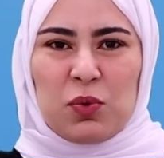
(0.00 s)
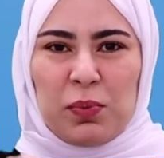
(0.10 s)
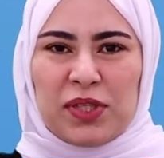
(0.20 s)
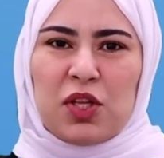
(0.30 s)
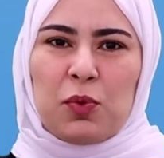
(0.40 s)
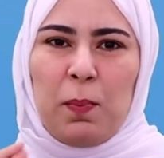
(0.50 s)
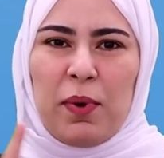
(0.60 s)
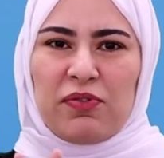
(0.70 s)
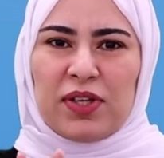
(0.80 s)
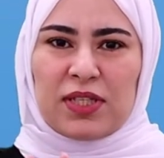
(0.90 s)
If
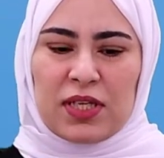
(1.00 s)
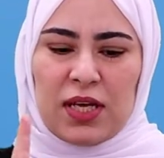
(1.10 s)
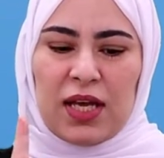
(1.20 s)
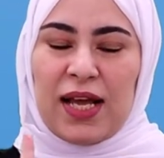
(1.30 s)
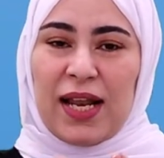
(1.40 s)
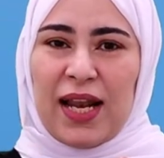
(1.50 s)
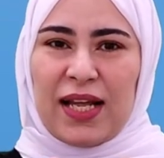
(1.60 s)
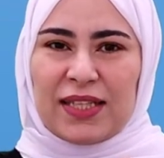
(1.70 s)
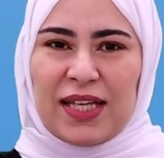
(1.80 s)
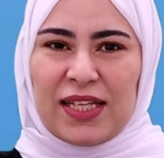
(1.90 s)
something happened in the
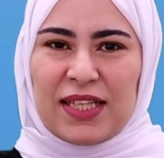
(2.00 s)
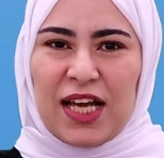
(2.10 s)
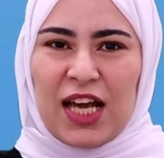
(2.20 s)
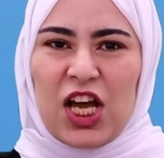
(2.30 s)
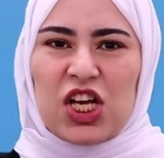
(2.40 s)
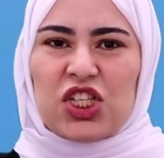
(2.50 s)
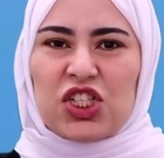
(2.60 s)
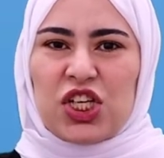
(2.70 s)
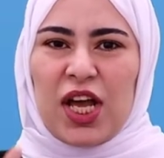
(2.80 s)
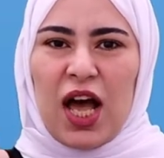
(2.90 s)
past and
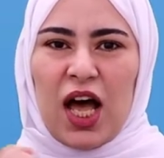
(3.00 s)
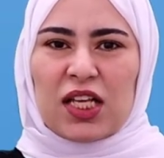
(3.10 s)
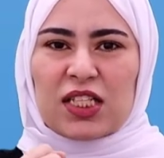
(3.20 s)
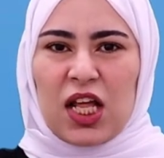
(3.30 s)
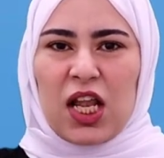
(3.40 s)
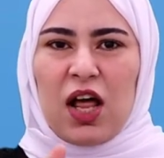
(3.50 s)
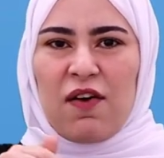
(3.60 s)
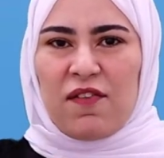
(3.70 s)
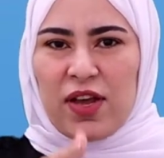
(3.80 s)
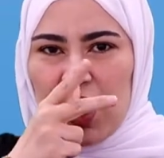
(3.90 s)
continued,
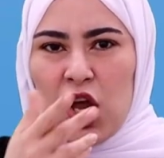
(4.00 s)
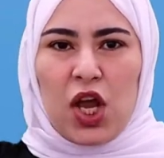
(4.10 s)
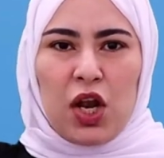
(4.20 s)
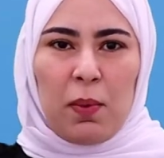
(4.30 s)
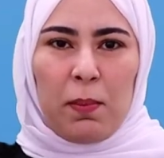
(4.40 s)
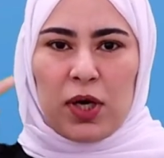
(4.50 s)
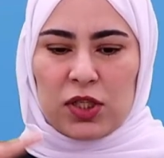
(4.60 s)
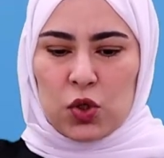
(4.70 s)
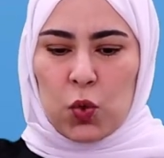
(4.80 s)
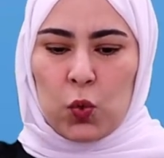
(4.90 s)
and it might
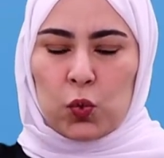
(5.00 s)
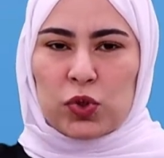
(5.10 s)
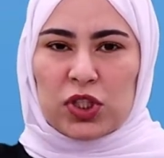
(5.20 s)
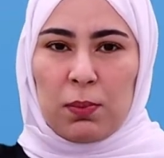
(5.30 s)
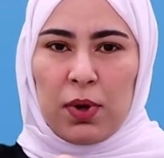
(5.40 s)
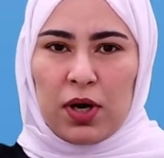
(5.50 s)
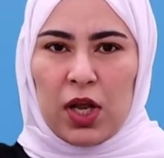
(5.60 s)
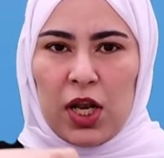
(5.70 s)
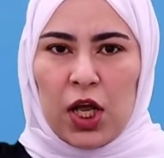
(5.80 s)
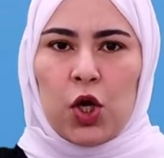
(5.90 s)
continue
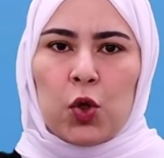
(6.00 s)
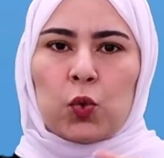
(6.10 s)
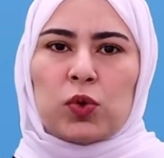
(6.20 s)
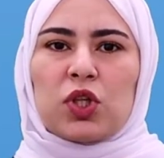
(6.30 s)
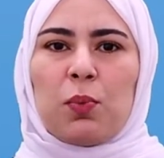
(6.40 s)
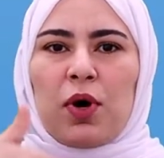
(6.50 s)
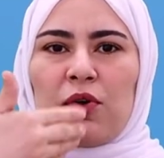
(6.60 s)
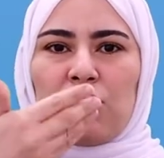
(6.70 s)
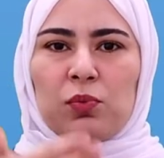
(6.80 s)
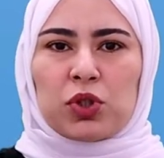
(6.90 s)
until the future, I
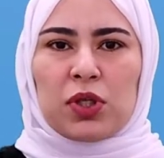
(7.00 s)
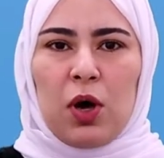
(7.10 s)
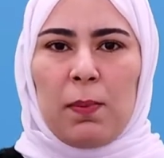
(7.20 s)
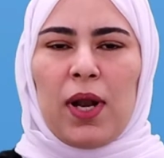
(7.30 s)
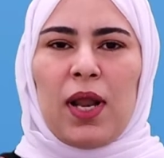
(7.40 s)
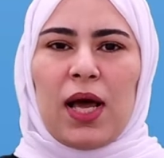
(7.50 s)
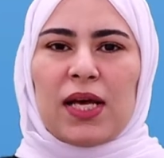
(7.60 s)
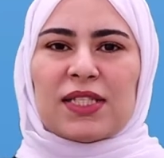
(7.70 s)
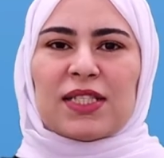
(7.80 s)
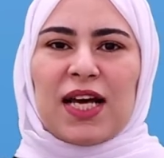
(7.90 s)
also use the
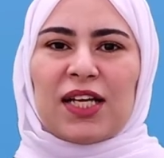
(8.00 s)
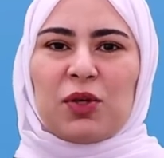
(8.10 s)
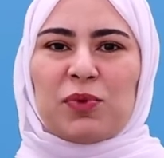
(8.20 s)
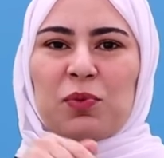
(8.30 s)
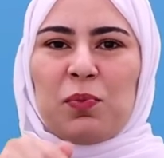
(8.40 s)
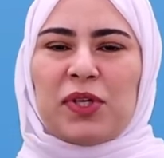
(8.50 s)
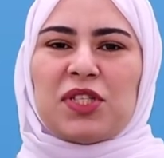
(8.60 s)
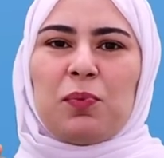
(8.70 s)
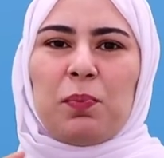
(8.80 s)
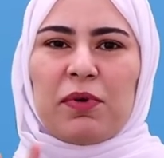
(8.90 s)
present perfect for it.
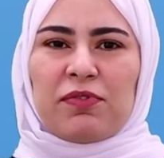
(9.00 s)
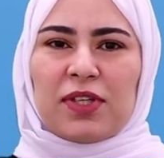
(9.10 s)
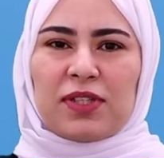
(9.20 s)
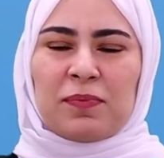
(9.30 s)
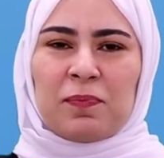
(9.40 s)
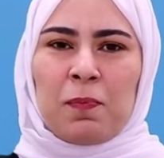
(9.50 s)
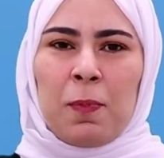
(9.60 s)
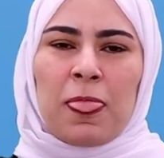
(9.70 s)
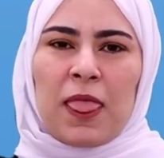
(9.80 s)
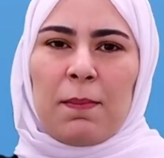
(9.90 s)
For example,
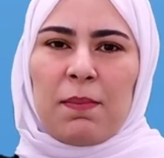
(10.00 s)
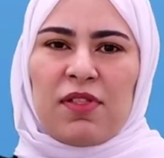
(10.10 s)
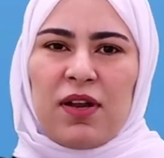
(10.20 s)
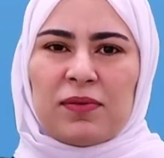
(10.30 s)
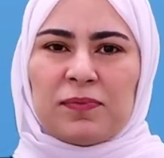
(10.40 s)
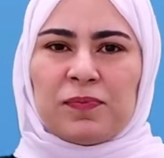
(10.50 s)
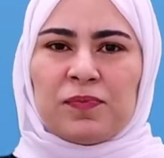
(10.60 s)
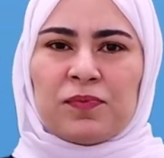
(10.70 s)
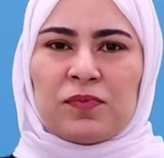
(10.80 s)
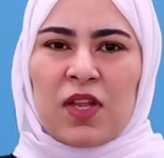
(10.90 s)
they have
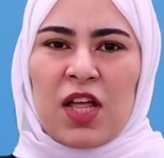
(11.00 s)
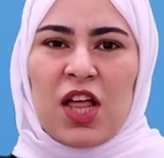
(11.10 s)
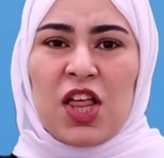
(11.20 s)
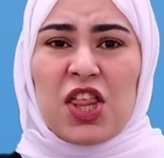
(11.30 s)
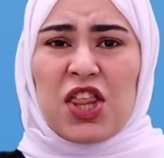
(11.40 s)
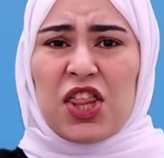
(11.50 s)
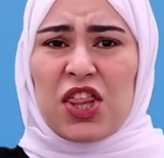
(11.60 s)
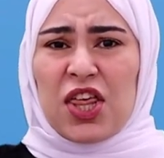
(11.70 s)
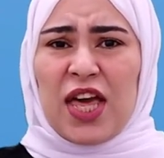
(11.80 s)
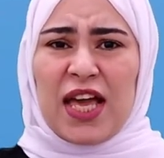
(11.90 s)
lived in this house
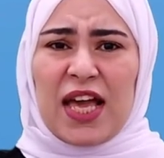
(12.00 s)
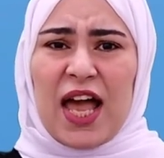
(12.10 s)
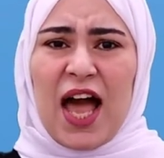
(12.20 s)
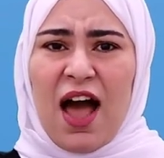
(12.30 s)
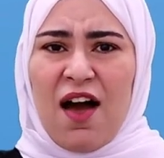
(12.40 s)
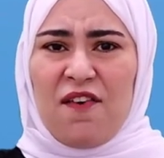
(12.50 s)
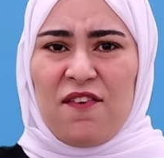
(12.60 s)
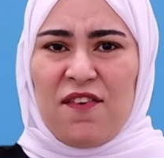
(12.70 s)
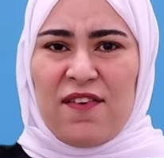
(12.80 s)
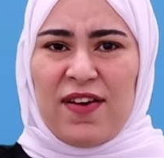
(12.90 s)
since
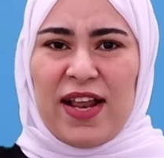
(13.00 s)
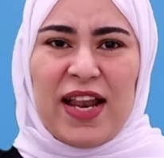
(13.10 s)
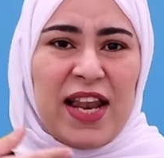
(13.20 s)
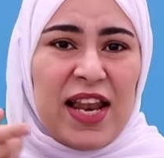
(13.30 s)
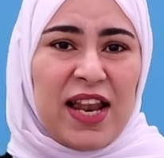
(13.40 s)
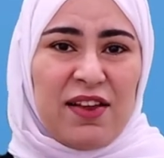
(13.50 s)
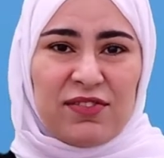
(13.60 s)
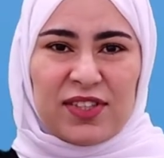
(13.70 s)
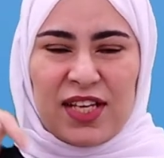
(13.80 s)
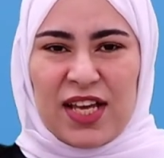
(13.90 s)

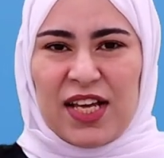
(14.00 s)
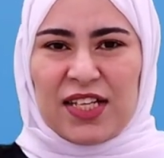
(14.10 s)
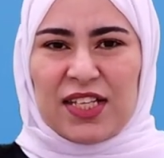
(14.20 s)
2009.